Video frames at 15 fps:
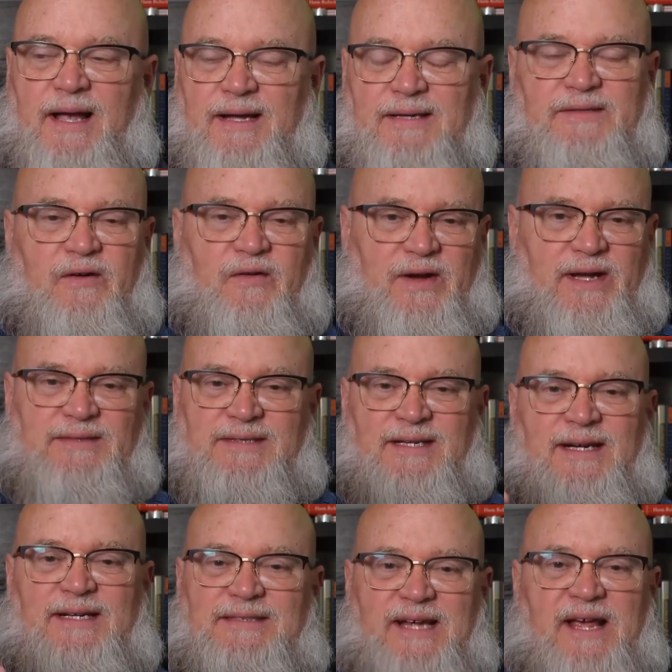So it's an
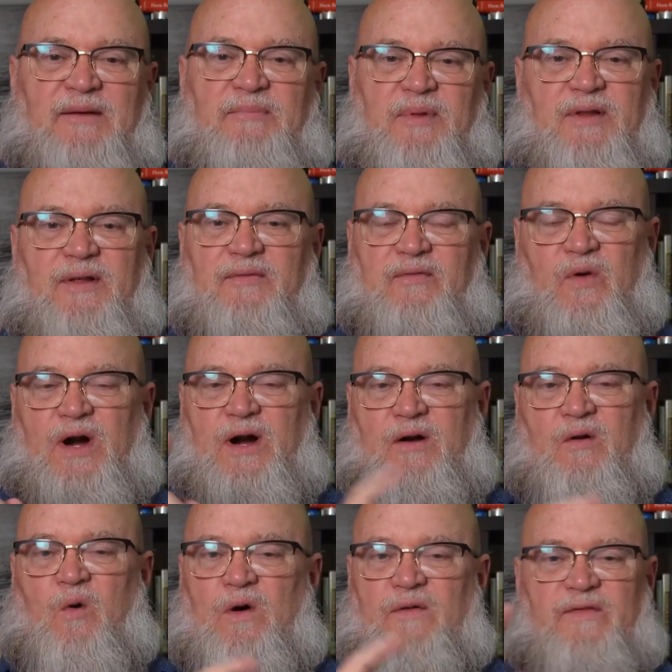example of where
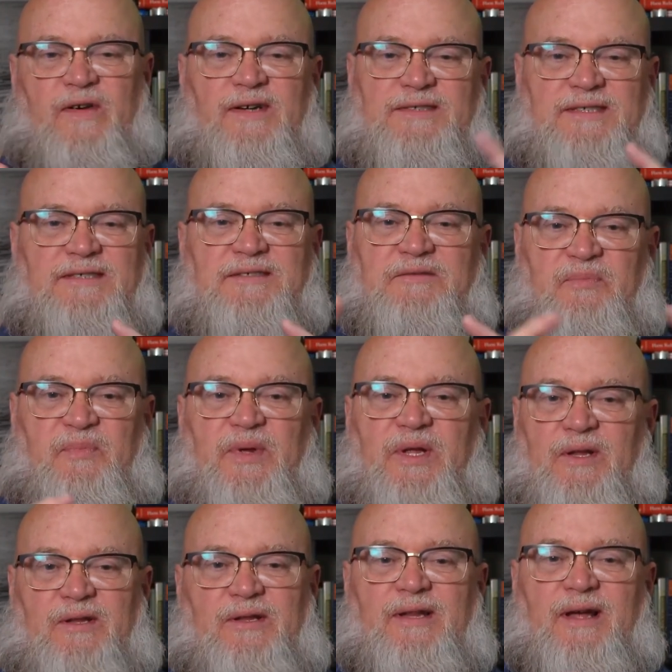core functions
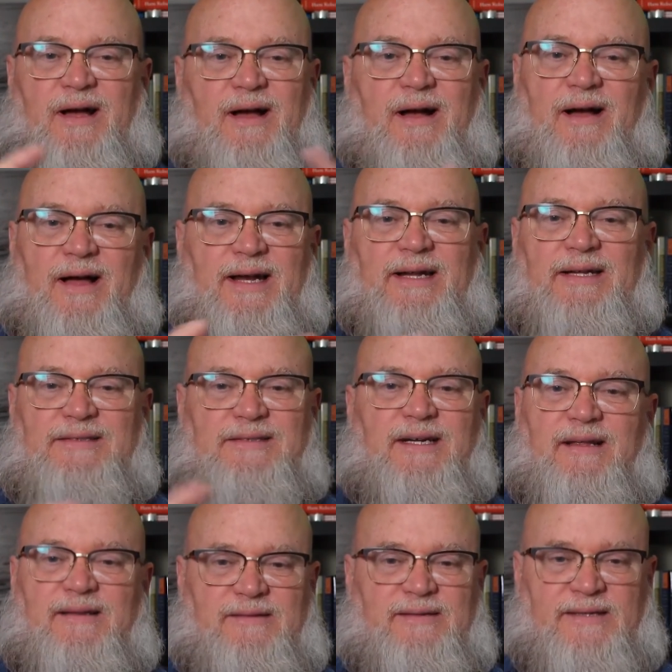build on each
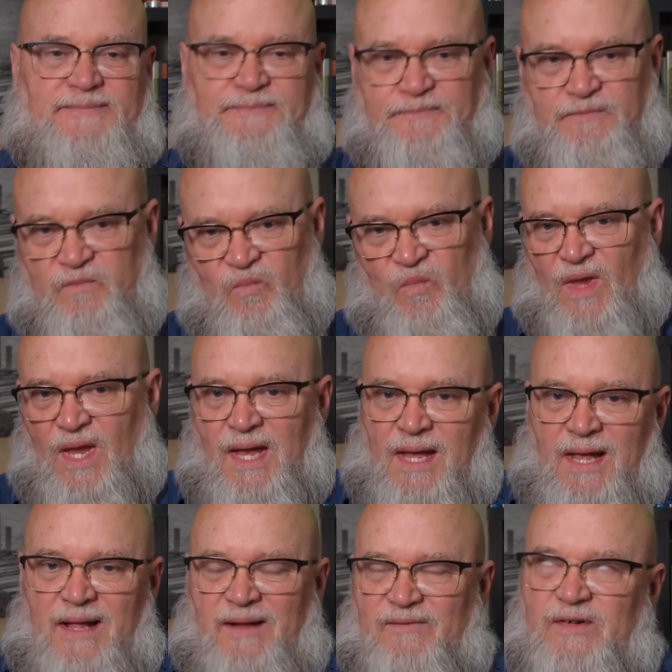other.
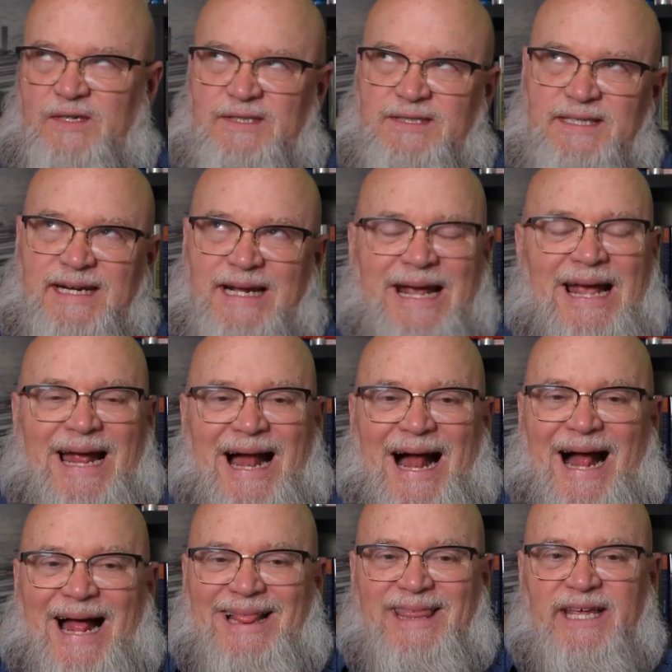First,
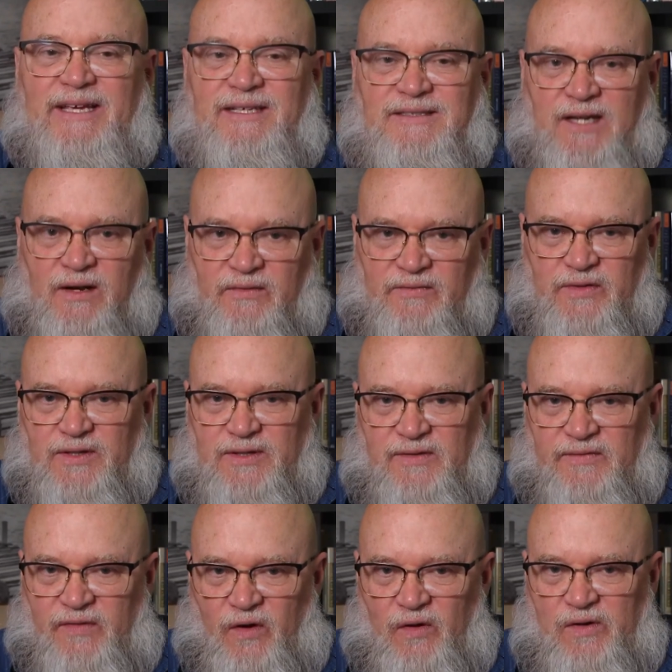I think it's helpful
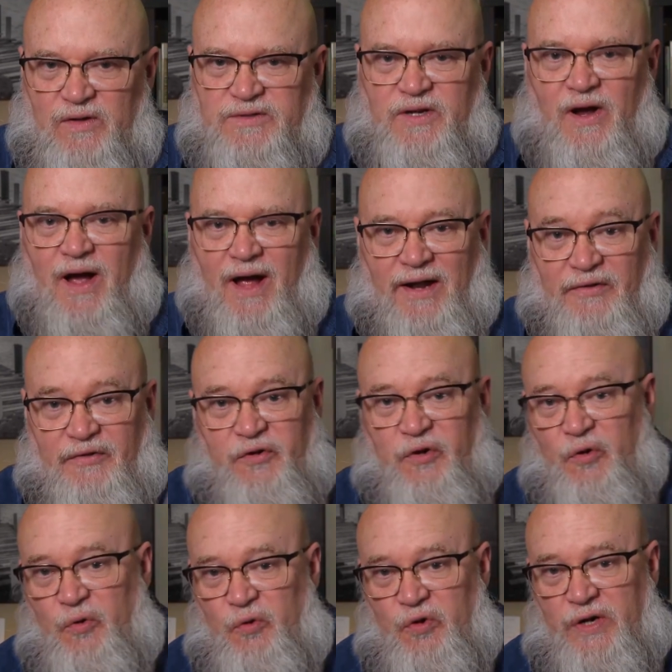to focus on
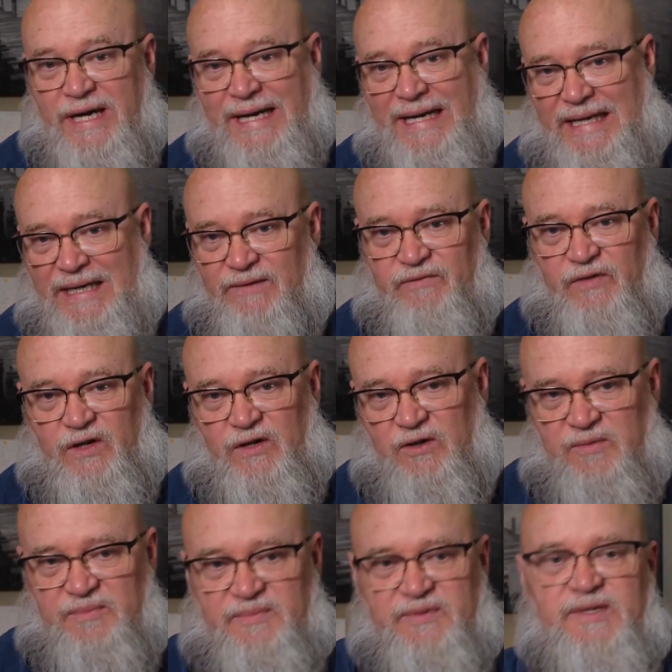two key
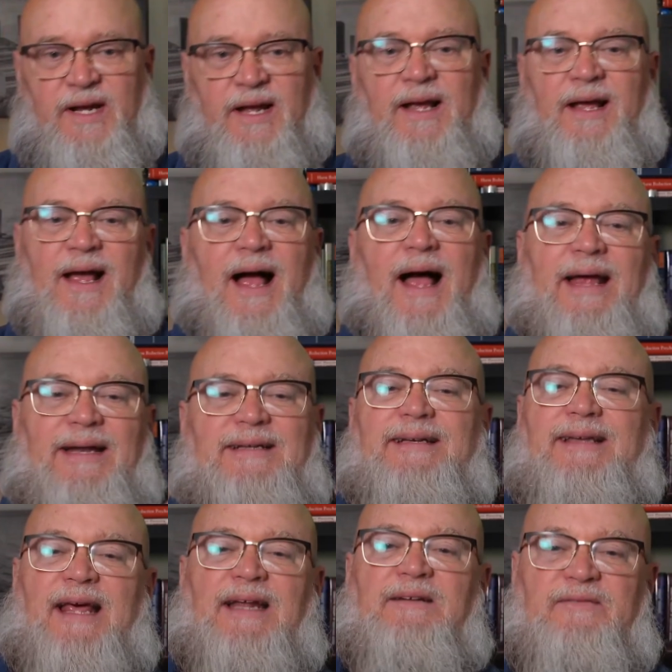verbs,
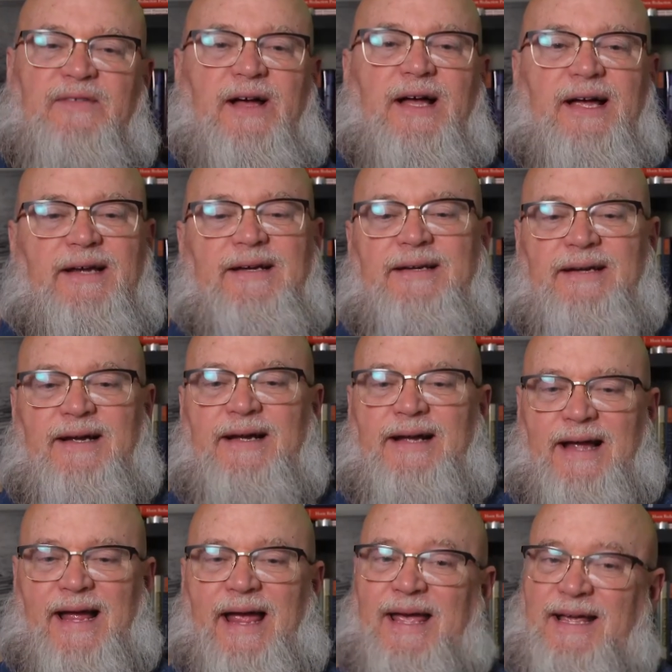identifying
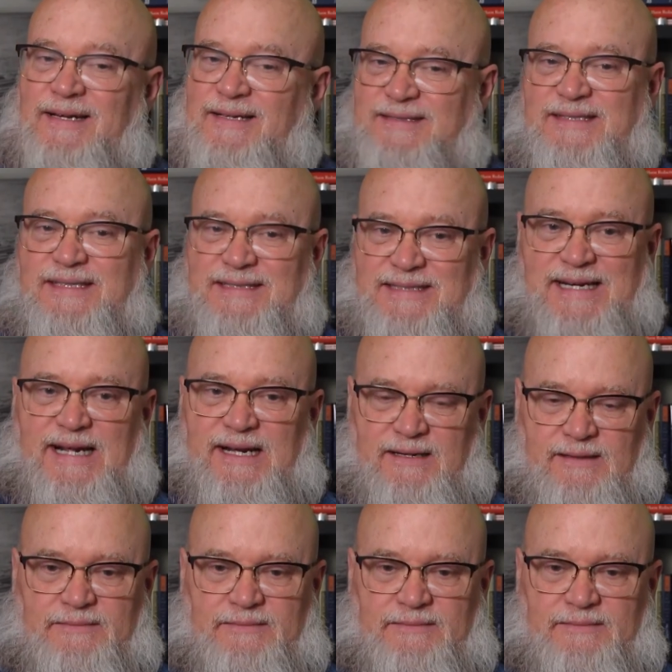and assisting.